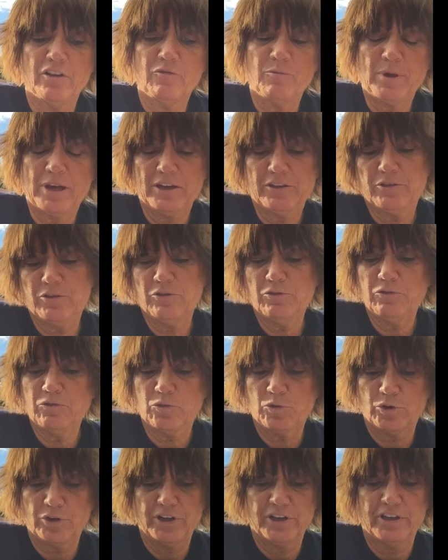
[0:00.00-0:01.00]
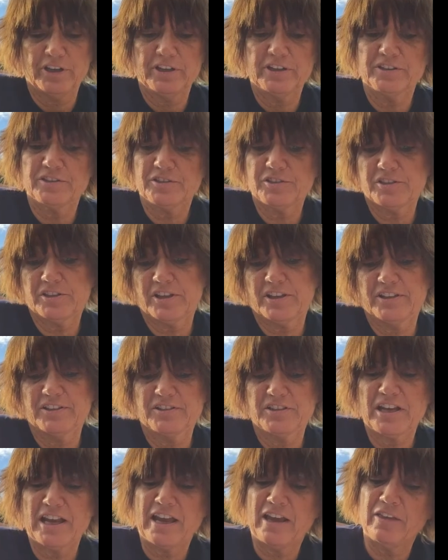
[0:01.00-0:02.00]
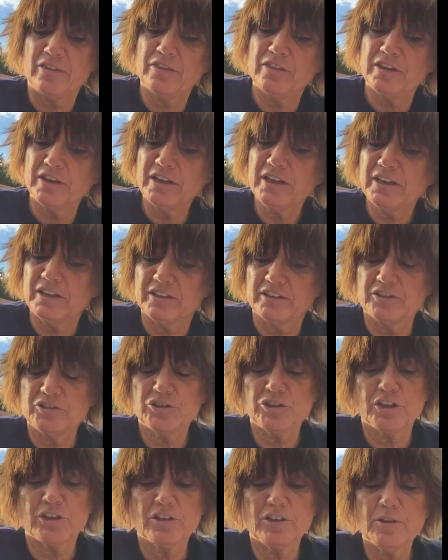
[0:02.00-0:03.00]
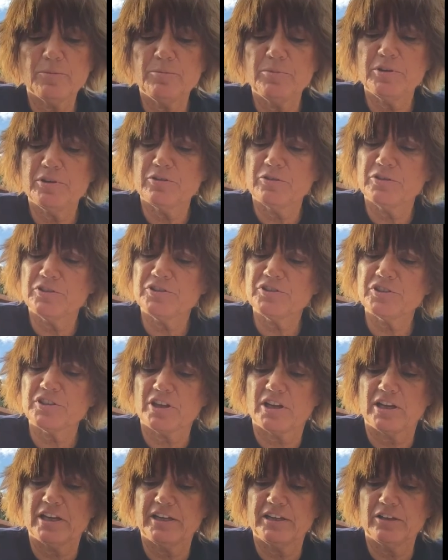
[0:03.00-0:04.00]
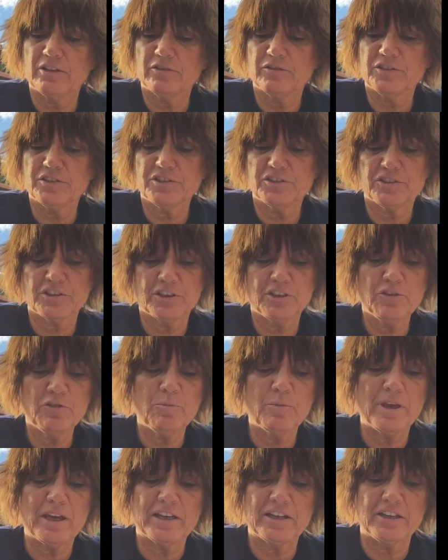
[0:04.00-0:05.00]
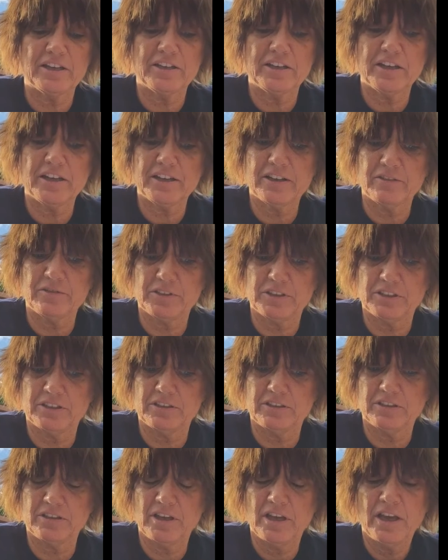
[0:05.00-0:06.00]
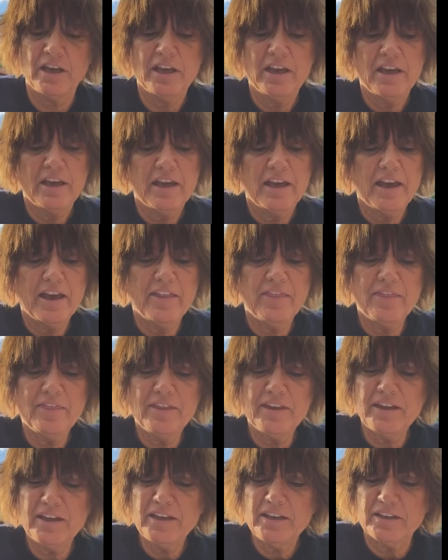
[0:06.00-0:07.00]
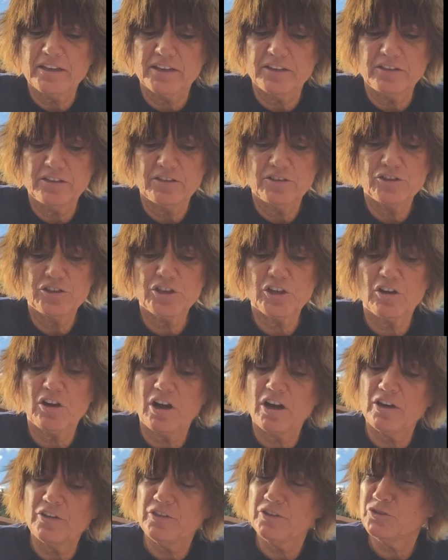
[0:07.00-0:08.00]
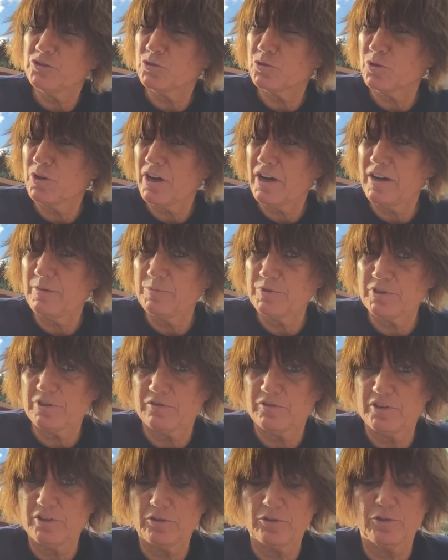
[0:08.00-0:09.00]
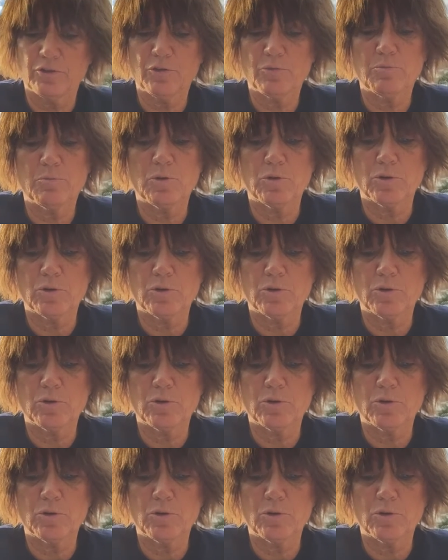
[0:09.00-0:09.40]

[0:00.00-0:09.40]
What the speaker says: of Matthew 40, it says, "And then shall appear the sign of the Son of Man in heaven. And then shall all the tribes of the earth